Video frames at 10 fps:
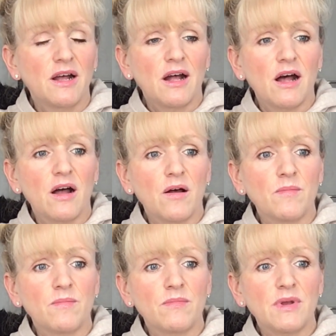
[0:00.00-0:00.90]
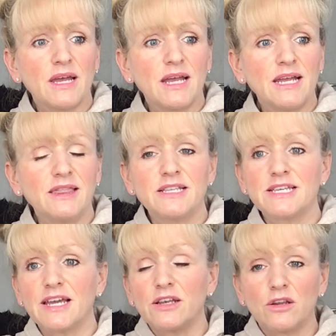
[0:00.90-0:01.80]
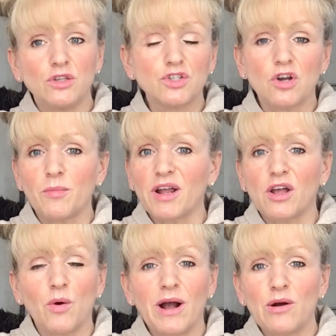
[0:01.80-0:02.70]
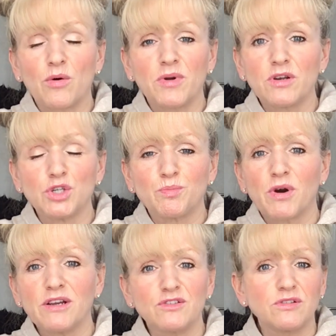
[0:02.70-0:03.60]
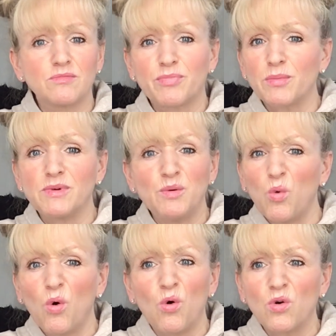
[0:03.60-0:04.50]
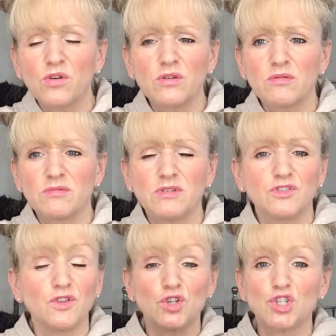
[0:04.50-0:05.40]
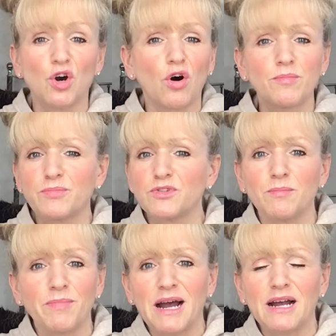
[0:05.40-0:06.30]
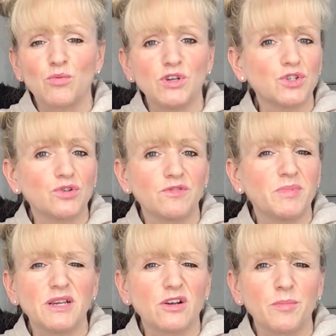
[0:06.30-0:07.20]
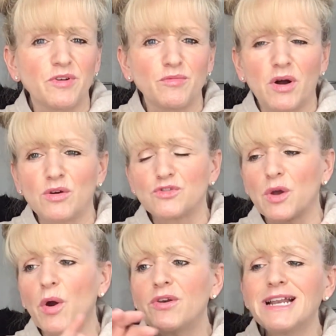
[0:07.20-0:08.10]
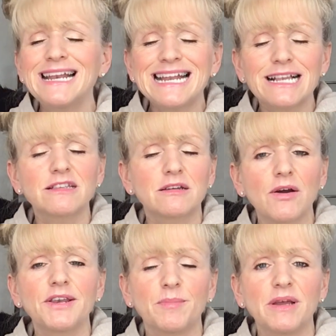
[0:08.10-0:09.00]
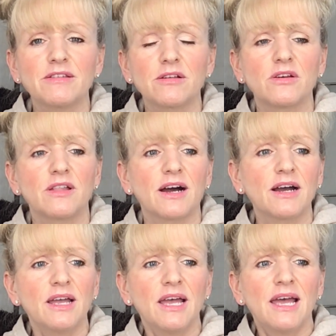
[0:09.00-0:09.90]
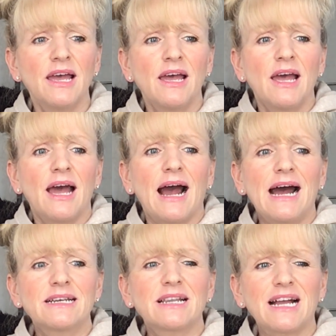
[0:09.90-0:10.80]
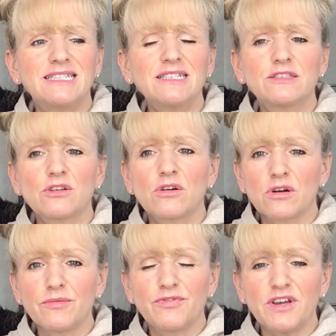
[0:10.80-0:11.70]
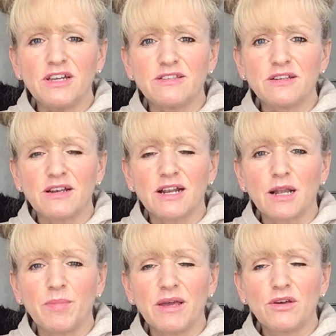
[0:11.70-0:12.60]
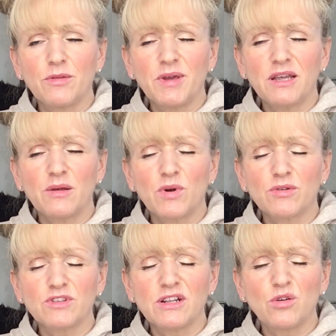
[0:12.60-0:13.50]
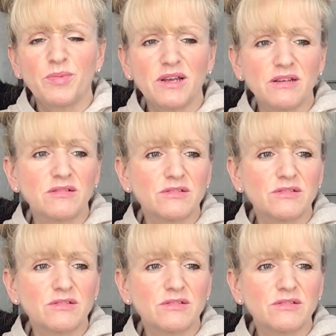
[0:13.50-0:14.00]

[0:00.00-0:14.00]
In the day at lunchtime, I'd go out on my lunch breaks and probably walk to the shops and back, which could have been a couple of miles. So only little tiny bits like that. And I did start comfort eating a little bit at the beginning when I was a little bit